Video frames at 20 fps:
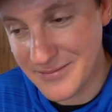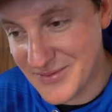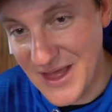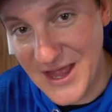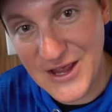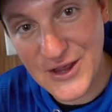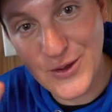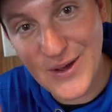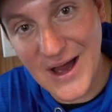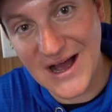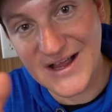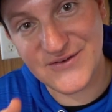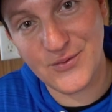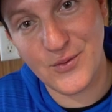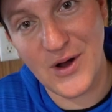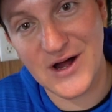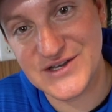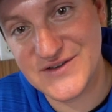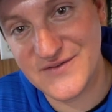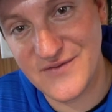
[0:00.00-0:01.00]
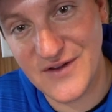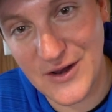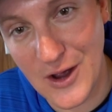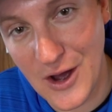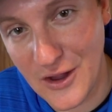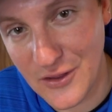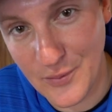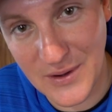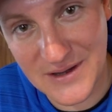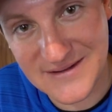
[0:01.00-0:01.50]
Thank you guys for watching the video
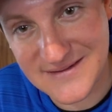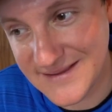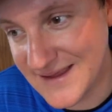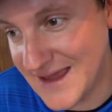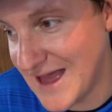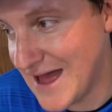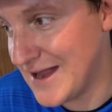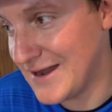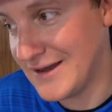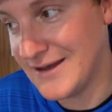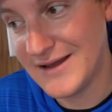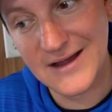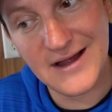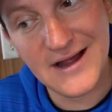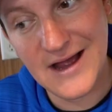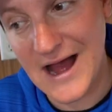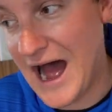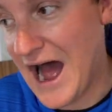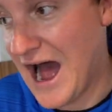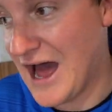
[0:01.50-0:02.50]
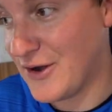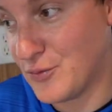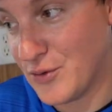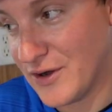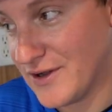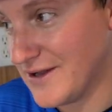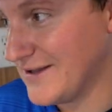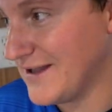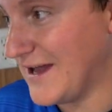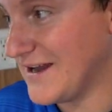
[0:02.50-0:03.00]
all the way to the end. I'd
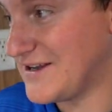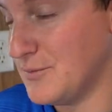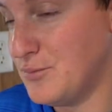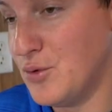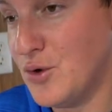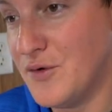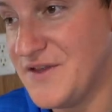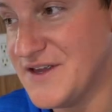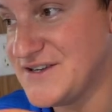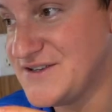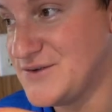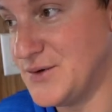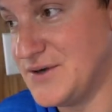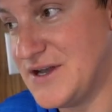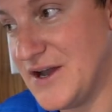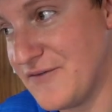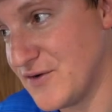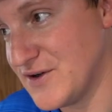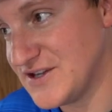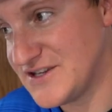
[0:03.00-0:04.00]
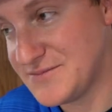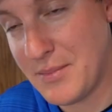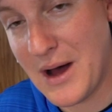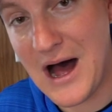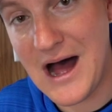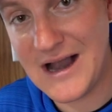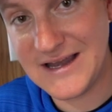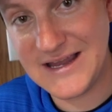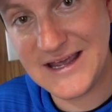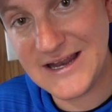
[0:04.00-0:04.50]
really like to move this to a different
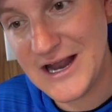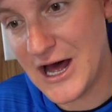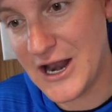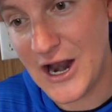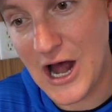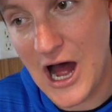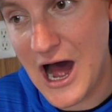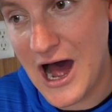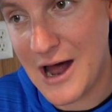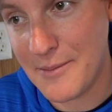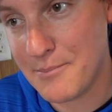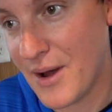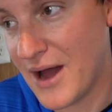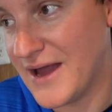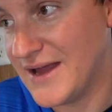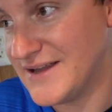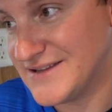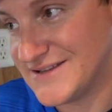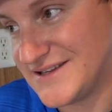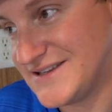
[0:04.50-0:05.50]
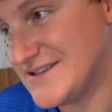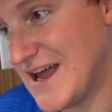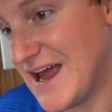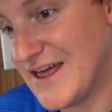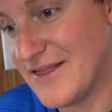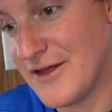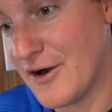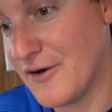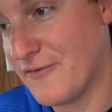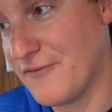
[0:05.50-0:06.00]
spot and get on a hot bite and
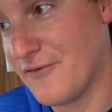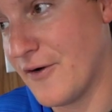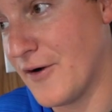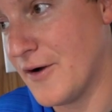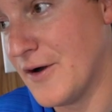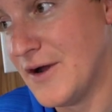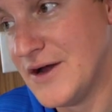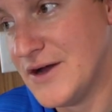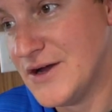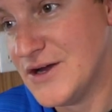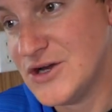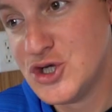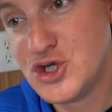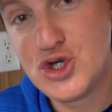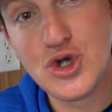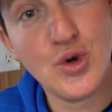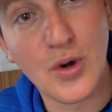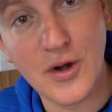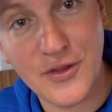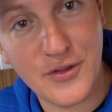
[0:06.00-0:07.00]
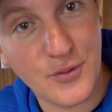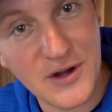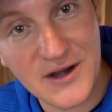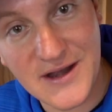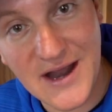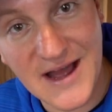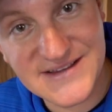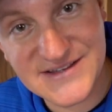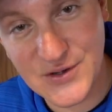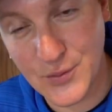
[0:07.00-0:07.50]
stay there for two or three
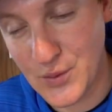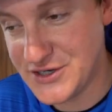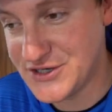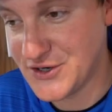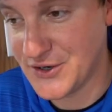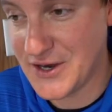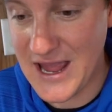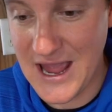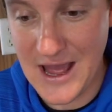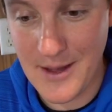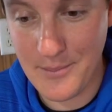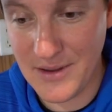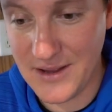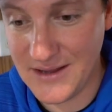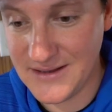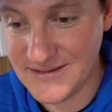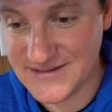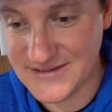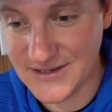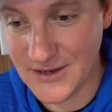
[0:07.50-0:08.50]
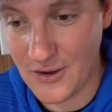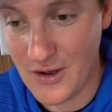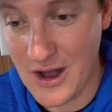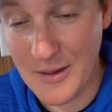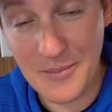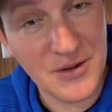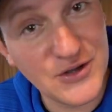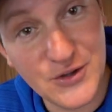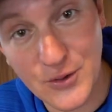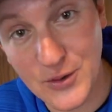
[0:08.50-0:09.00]
nights of winter camping. So
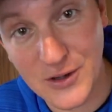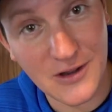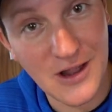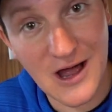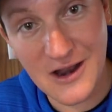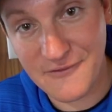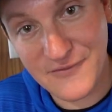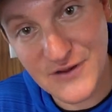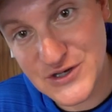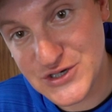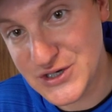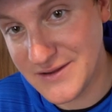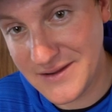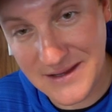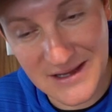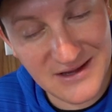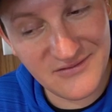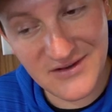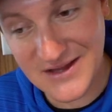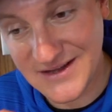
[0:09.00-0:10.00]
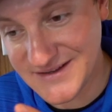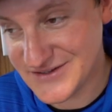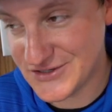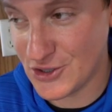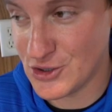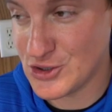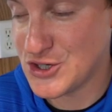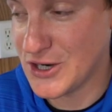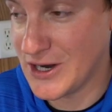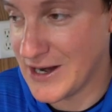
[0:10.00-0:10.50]
I've been doing a lot of fishing in the evenings,
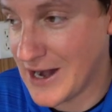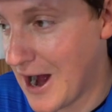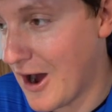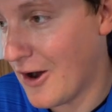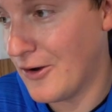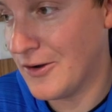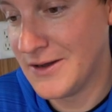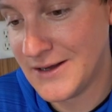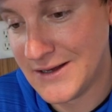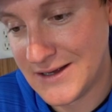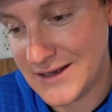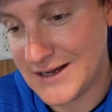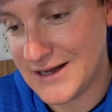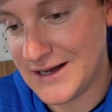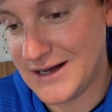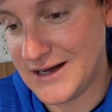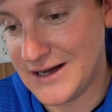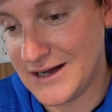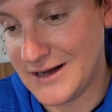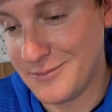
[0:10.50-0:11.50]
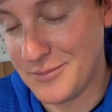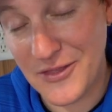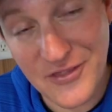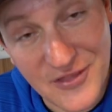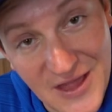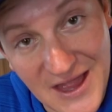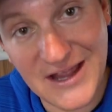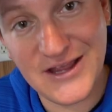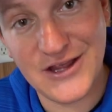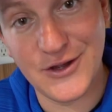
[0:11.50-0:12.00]
searching it out. Uh, but
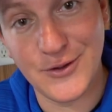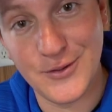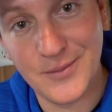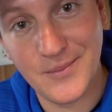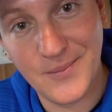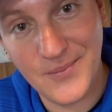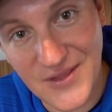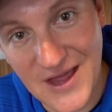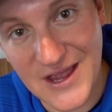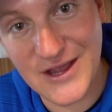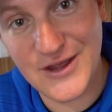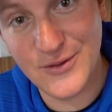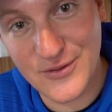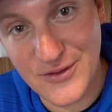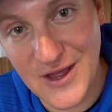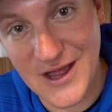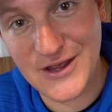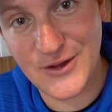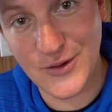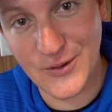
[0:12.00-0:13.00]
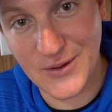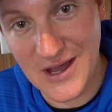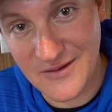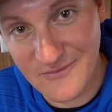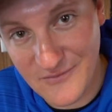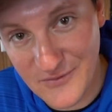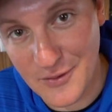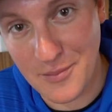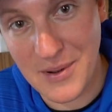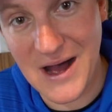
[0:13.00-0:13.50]
thank you, thank you, thank you again
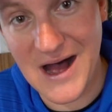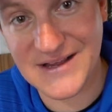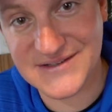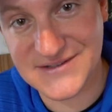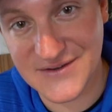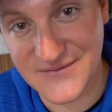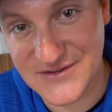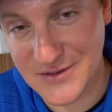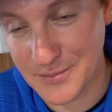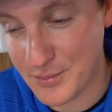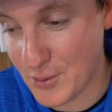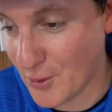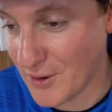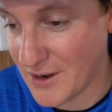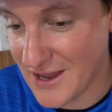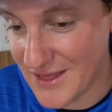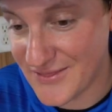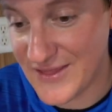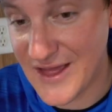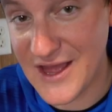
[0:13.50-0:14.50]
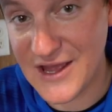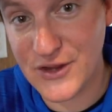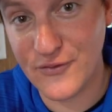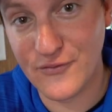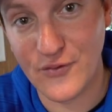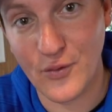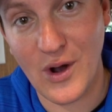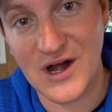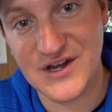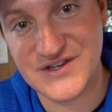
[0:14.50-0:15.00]
for the positive support, and thank you
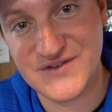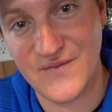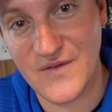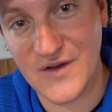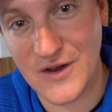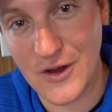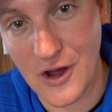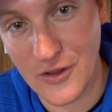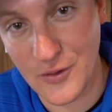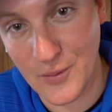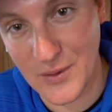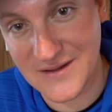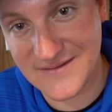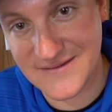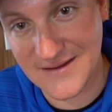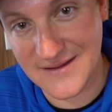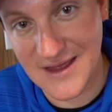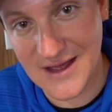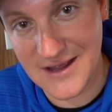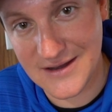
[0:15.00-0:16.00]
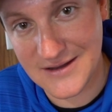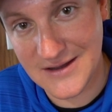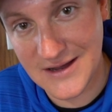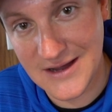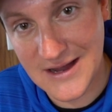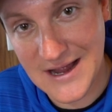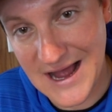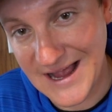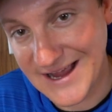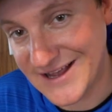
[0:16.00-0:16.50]
for watching the video all the way to the end.
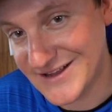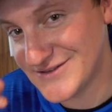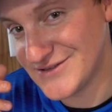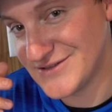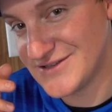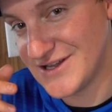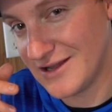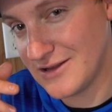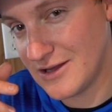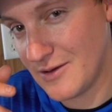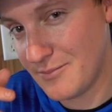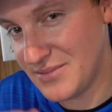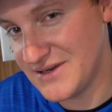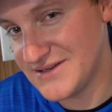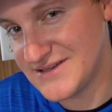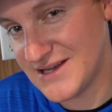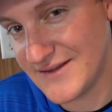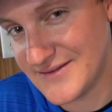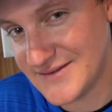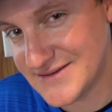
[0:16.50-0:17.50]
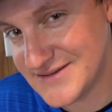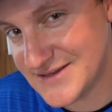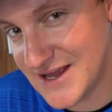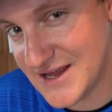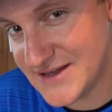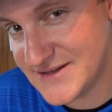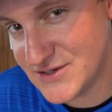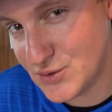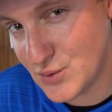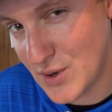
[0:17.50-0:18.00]
I guess there's nothing left to be said, and
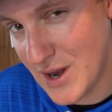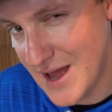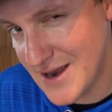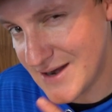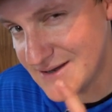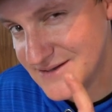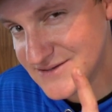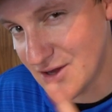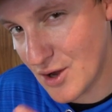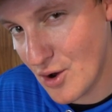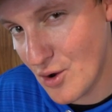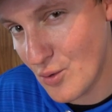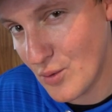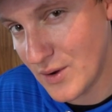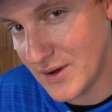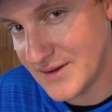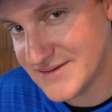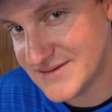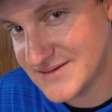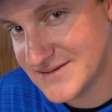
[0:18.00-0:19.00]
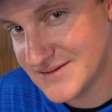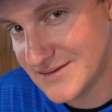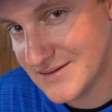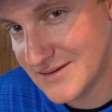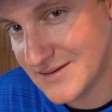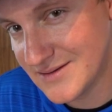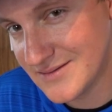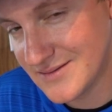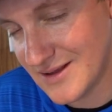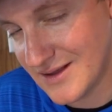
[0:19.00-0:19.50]
stay tuned, and as always,
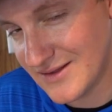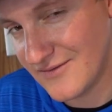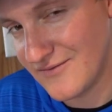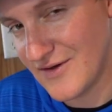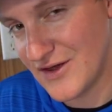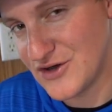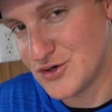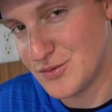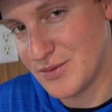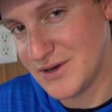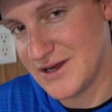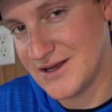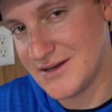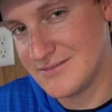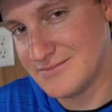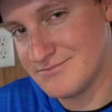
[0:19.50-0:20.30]
let the adventure begin.